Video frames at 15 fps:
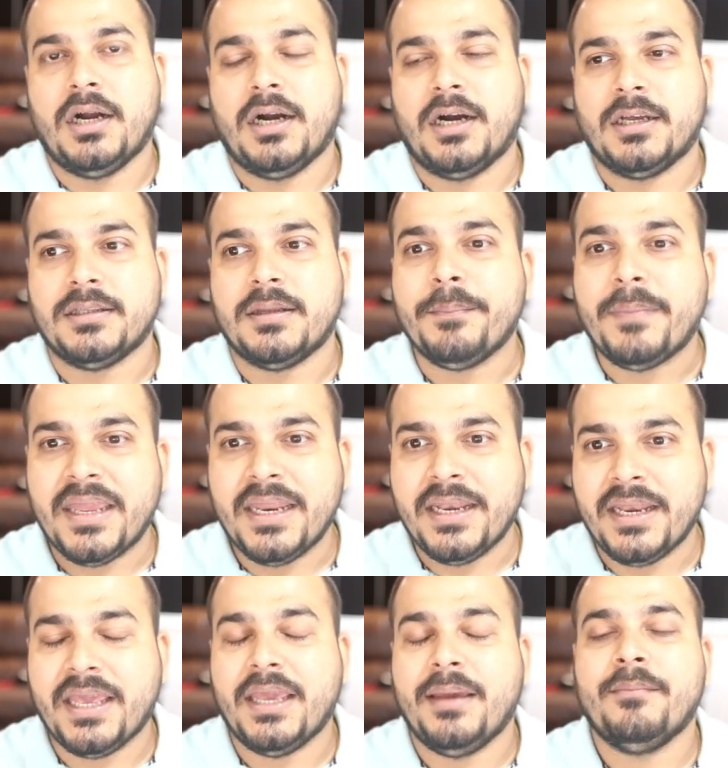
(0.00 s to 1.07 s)
Uh, the main
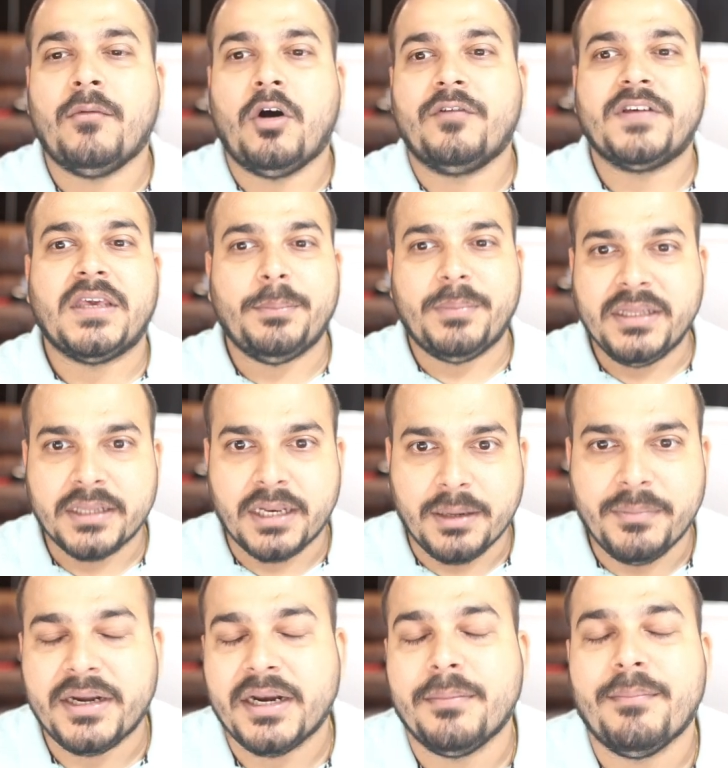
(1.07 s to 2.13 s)
aim of keeping the
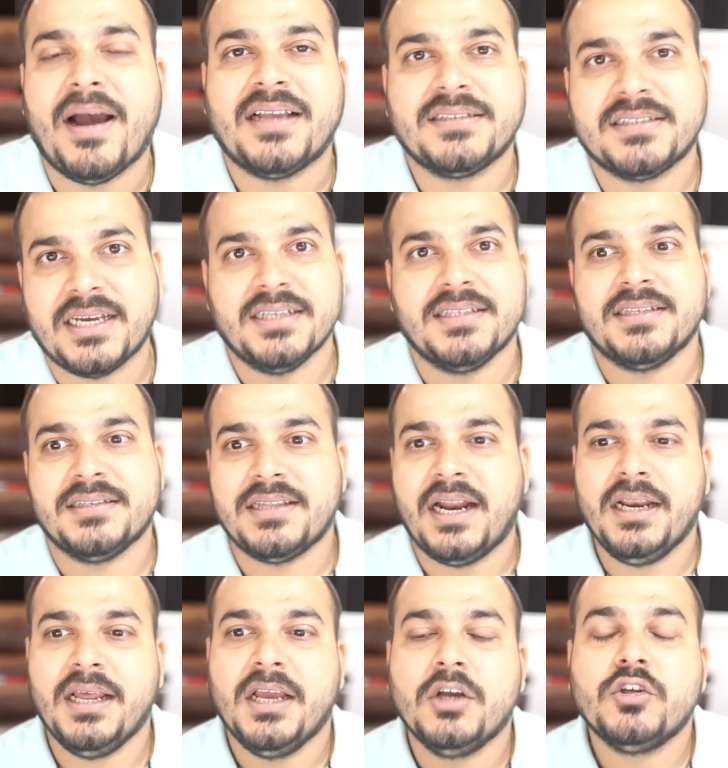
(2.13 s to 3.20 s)
limited batch size is
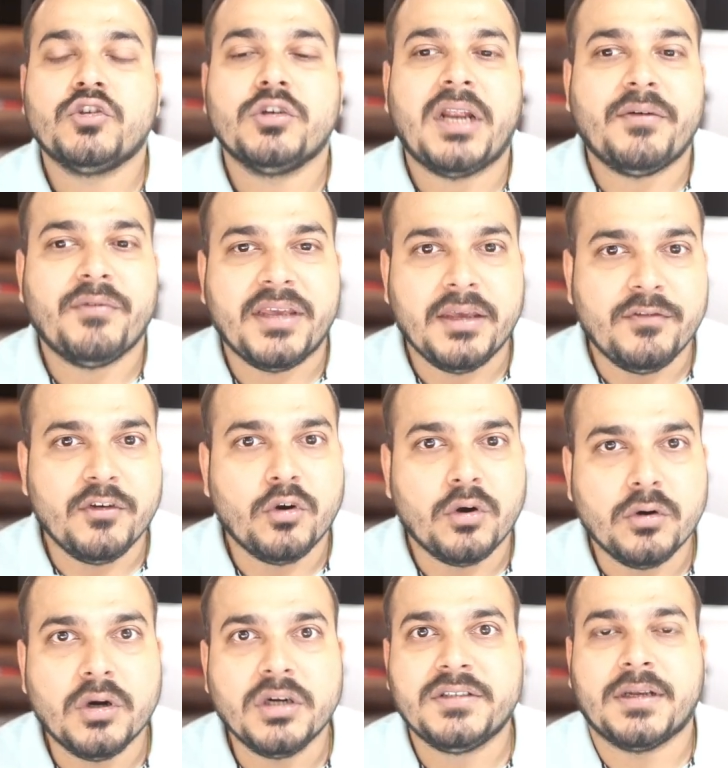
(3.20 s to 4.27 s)
that so that we give you
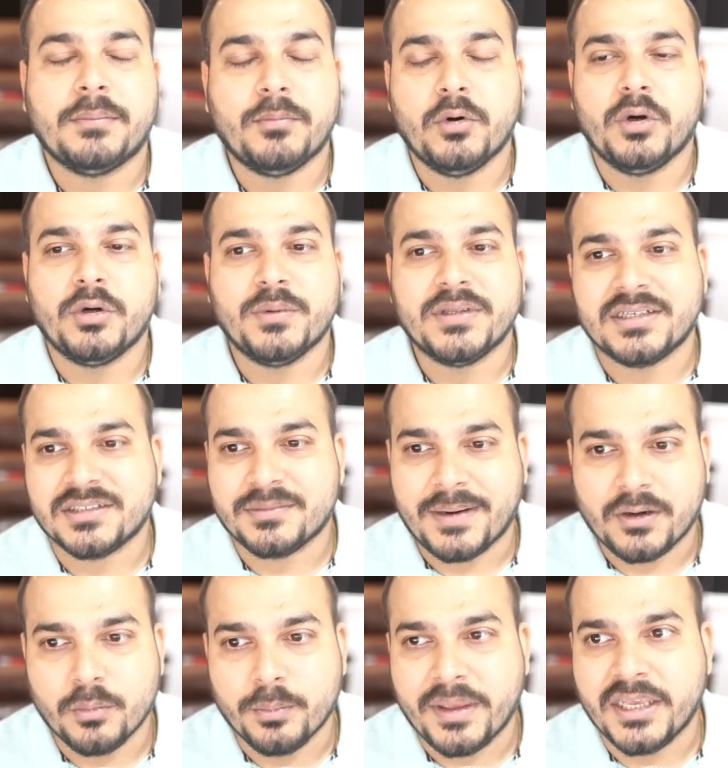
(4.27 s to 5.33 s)
good support with
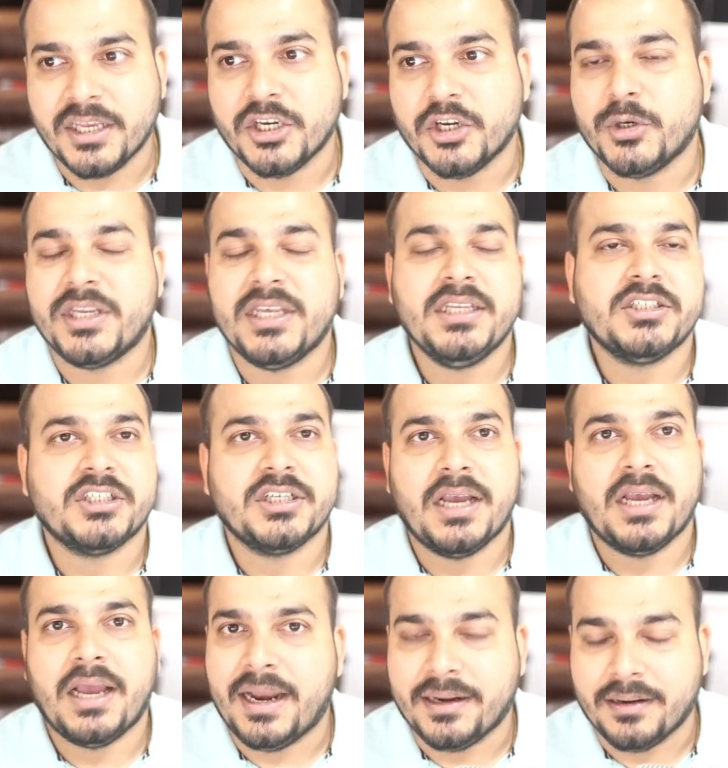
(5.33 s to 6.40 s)
respect to making you teach
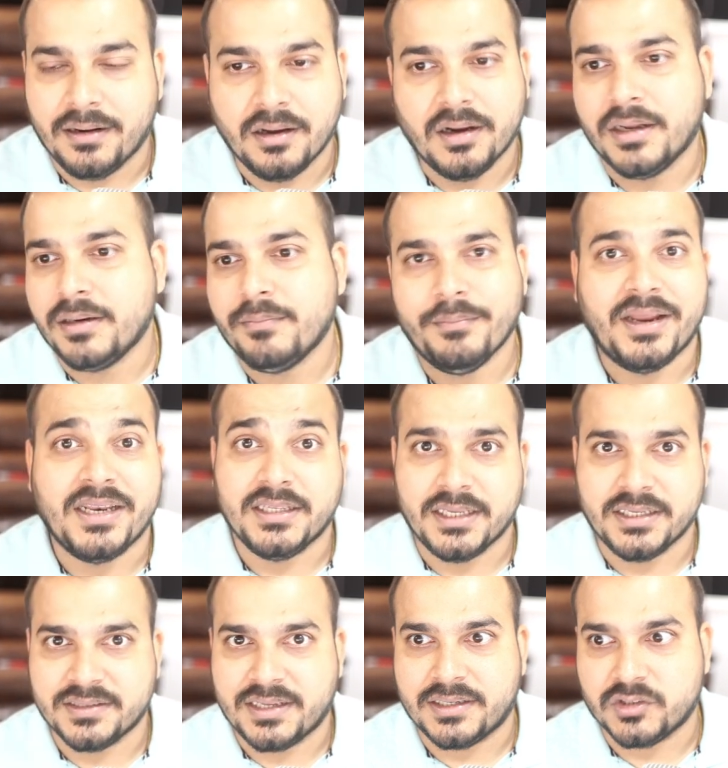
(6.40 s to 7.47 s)
and learn many
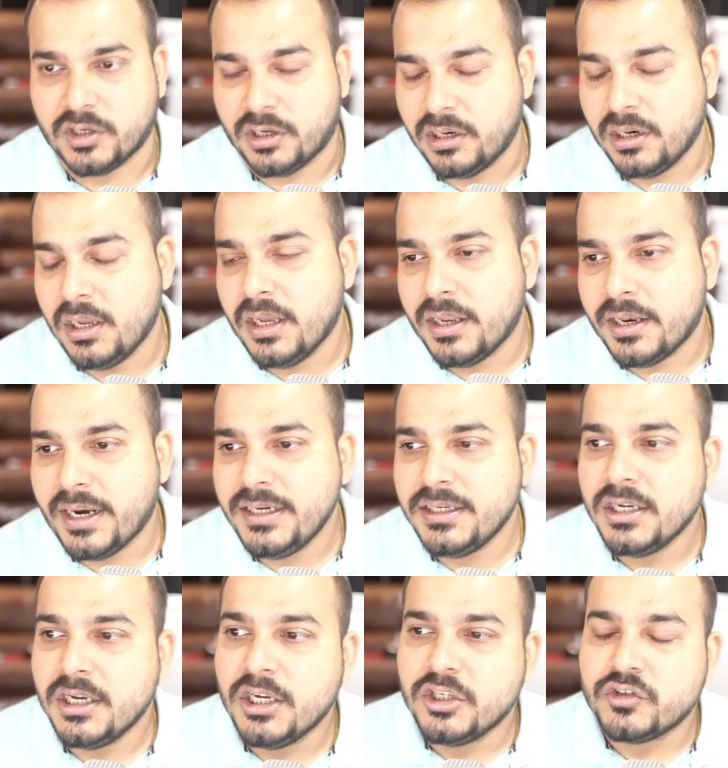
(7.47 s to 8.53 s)
things. That's all
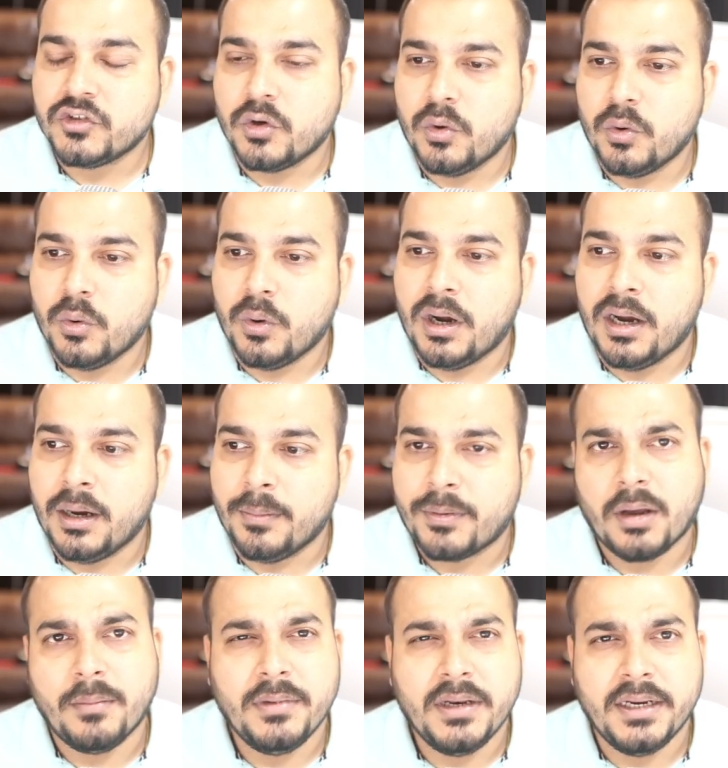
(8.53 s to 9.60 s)
right. So uh,
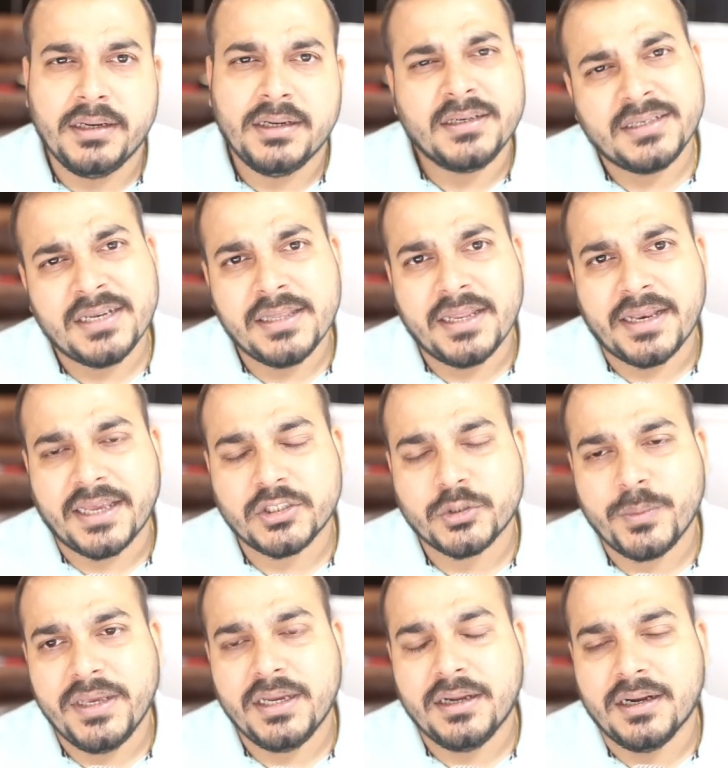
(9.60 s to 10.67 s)
probably until the next
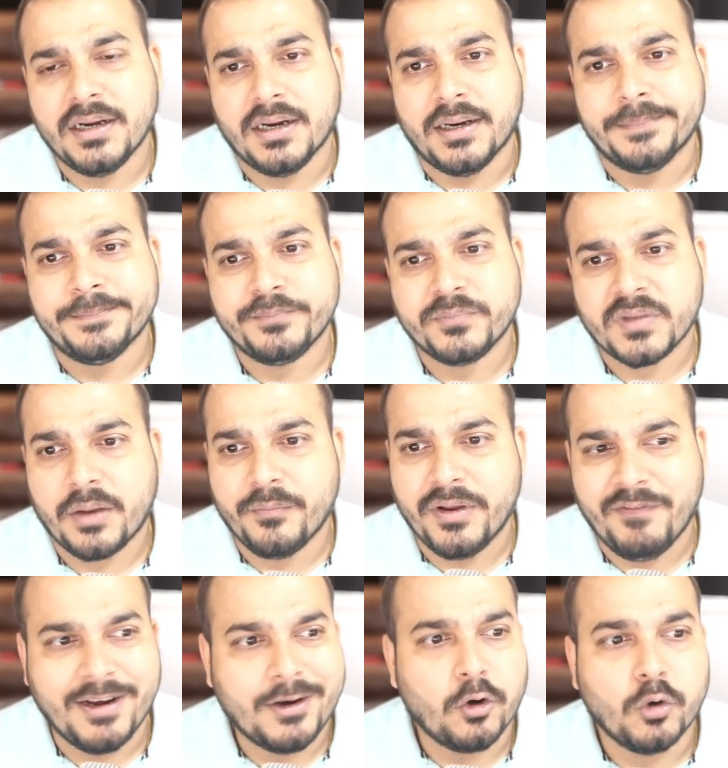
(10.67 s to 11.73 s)
week, uh, we
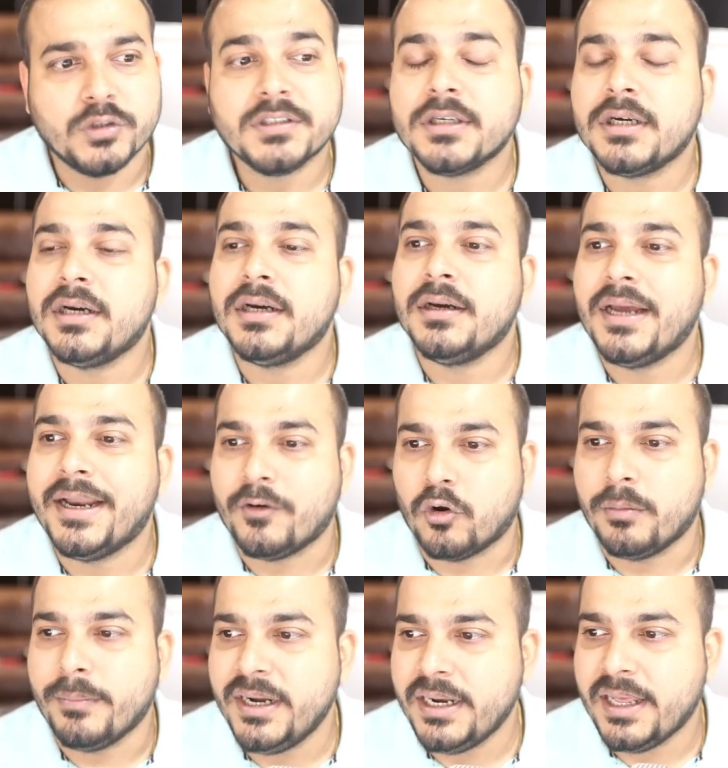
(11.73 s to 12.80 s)
will close the
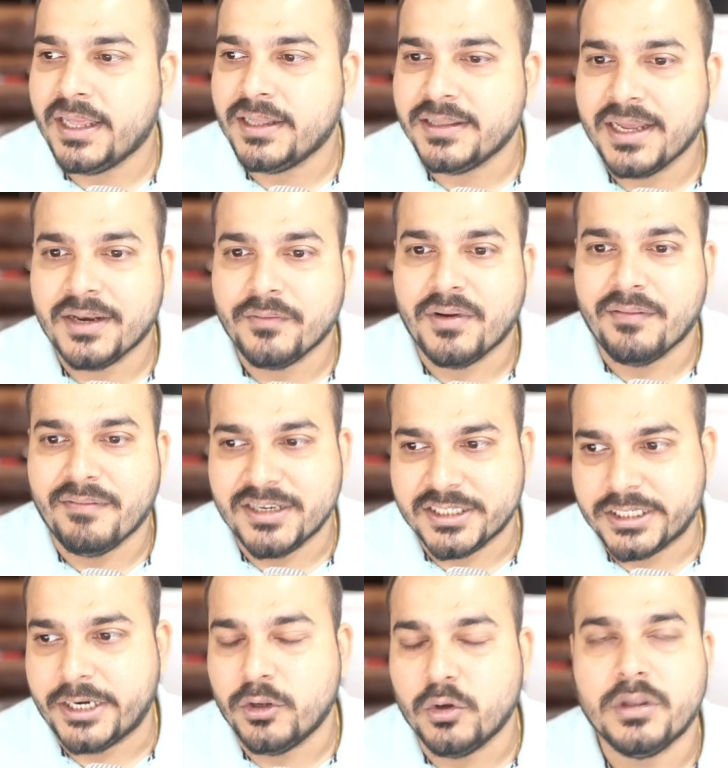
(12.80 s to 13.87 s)
enrollment and then we will
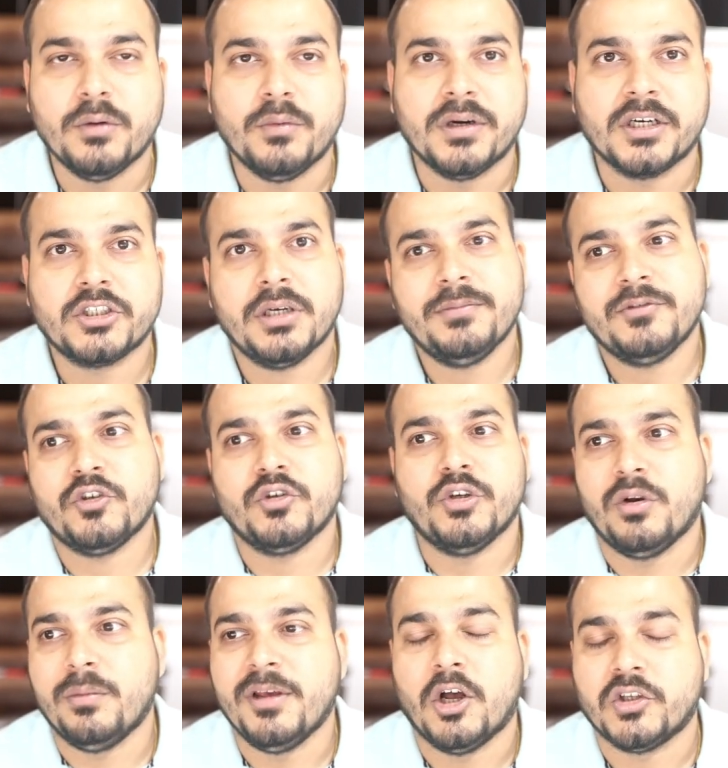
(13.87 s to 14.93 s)
schedule the workshop. So
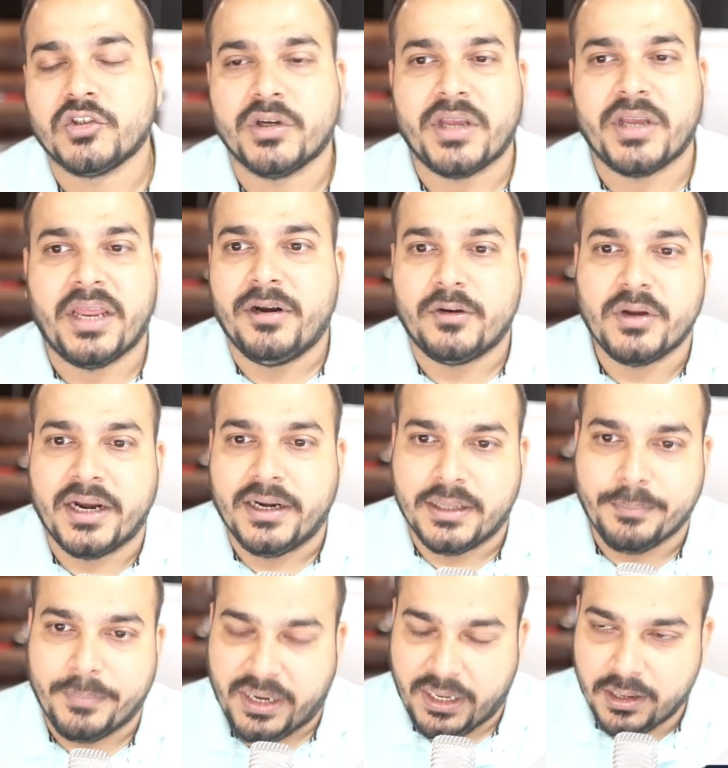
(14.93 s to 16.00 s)
you'll be also able to get
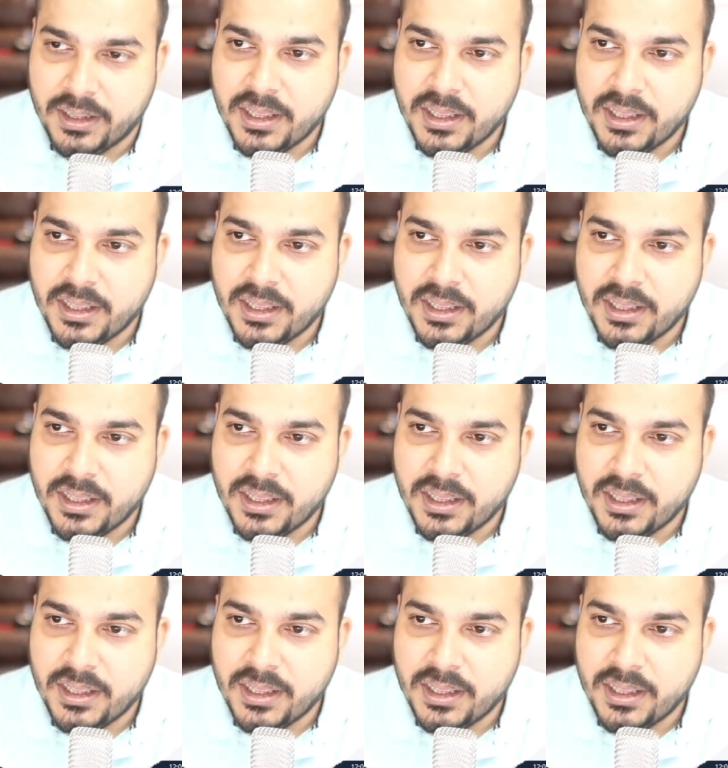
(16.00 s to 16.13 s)
the mail.